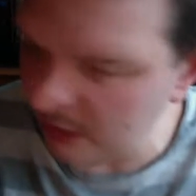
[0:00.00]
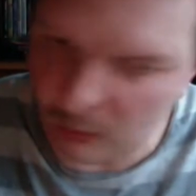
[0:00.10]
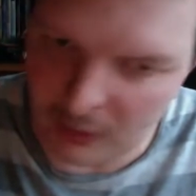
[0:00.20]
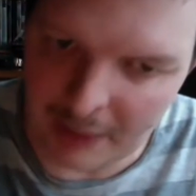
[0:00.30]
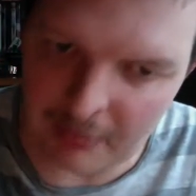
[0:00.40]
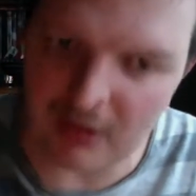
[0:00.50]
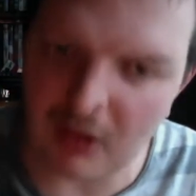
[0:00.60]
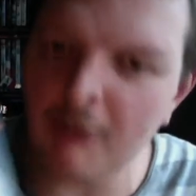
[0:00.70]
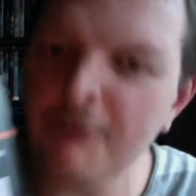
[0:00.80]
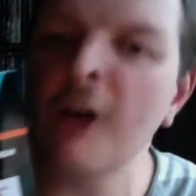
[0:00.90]
games at
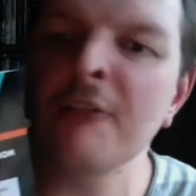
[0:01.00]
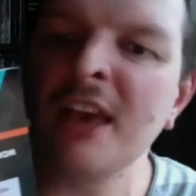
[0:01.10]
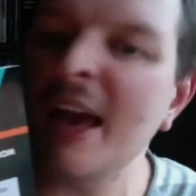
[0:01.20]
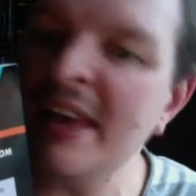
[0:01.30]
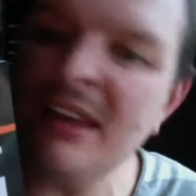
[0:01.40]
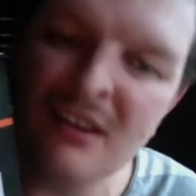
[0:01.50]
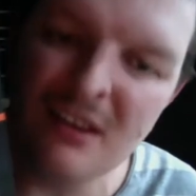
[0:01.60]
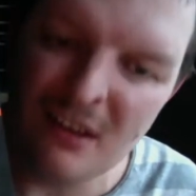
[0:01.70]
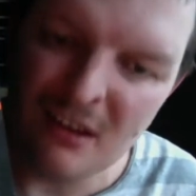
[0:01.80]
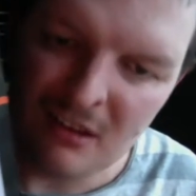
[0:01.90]
like 5K
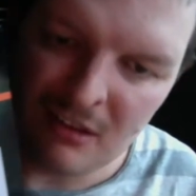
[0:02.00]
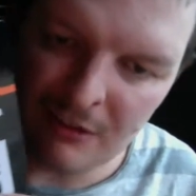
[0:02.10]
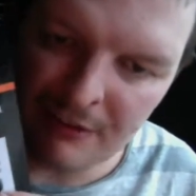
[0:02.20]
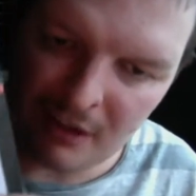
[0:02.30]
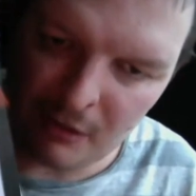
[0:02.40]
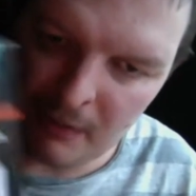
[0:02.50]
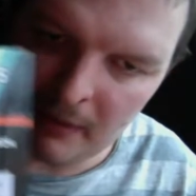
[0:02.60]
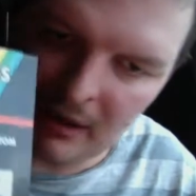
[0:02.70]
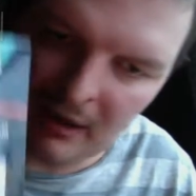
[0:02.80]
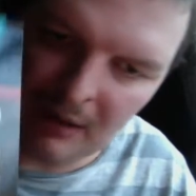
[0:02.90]
sort of things.
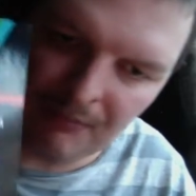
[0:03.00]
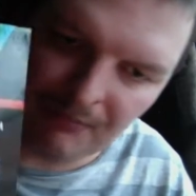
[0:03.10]
But